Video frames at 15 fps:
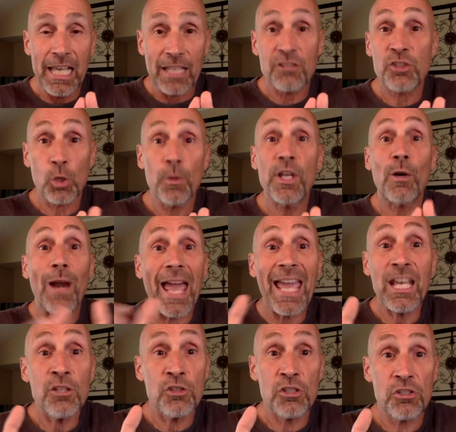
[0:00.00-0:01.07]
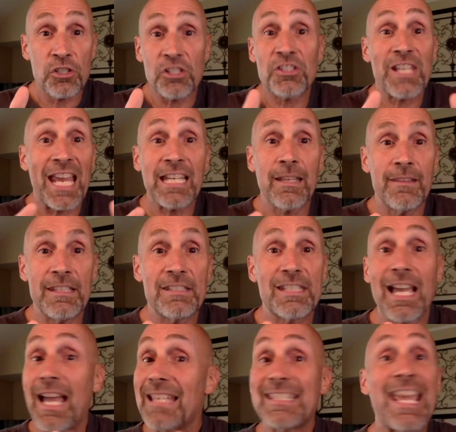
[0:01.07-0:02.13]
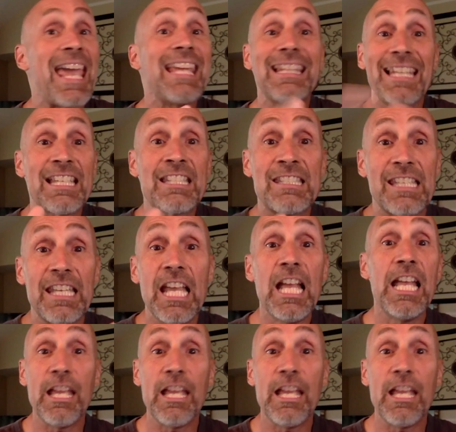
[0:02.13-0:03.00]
And so they're anxious to say to these guys, hey, listen,